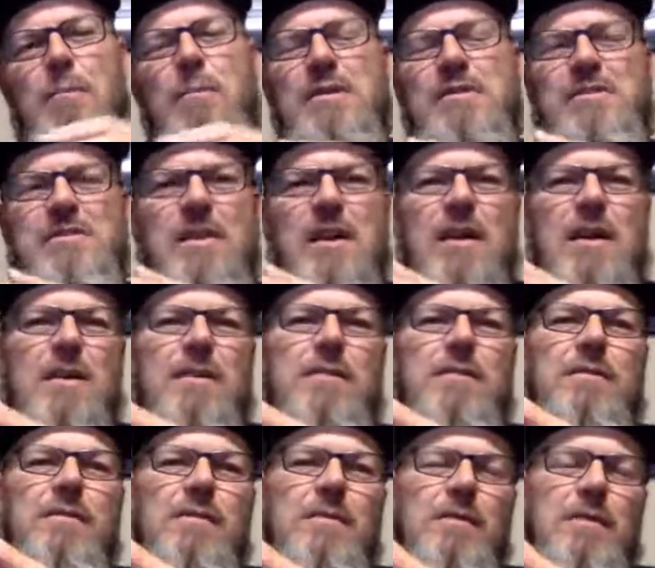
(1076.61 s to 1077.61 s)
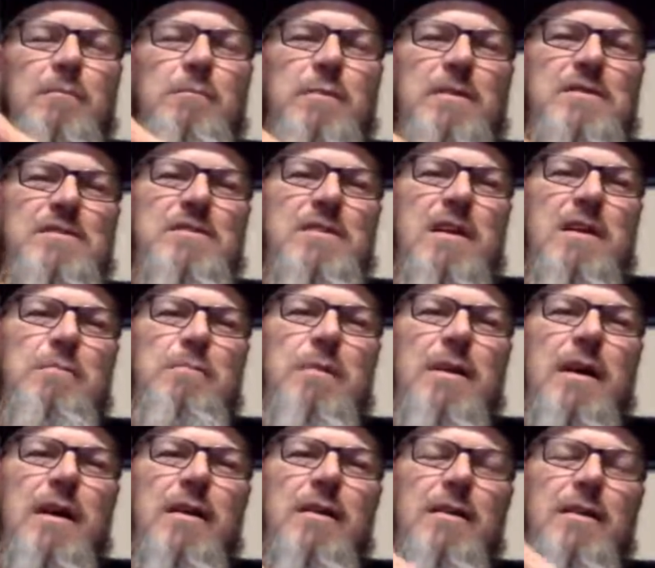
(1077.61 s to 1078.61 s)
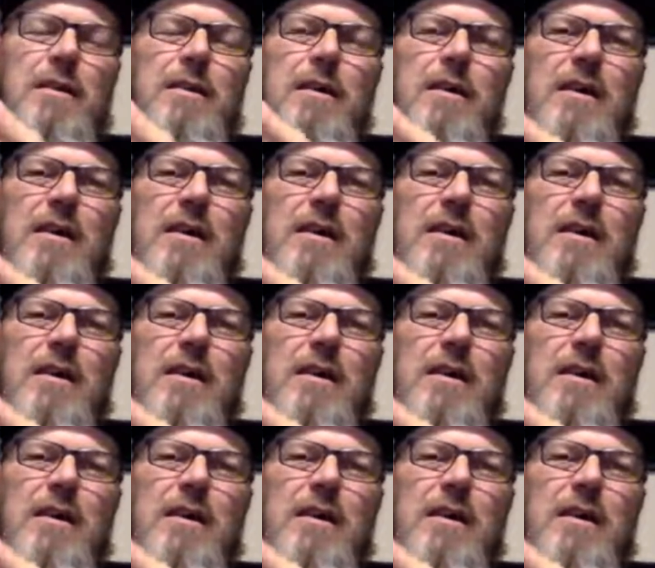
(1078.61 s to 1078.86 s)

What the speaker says: on my side, in my side bag,